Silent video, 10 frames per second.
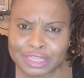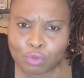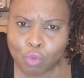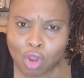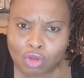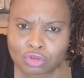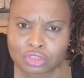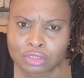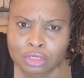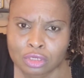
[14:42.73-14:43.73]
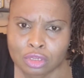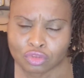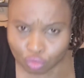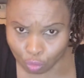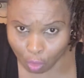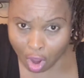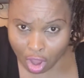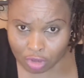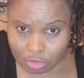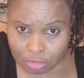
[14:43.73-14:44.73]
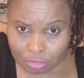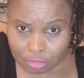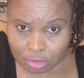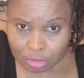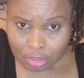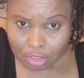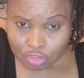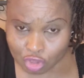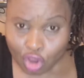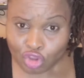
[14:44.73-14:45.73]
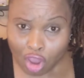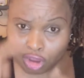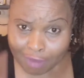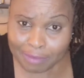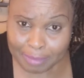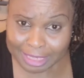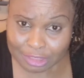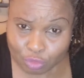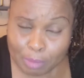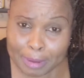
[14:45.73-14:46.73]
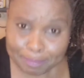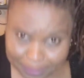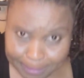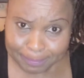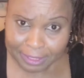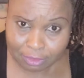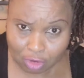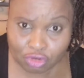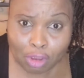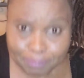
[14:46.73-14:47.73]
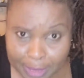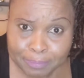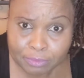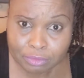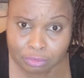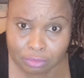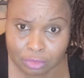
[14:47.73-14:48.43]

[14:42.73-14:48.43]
the world to work. So your government will be pimping on your people.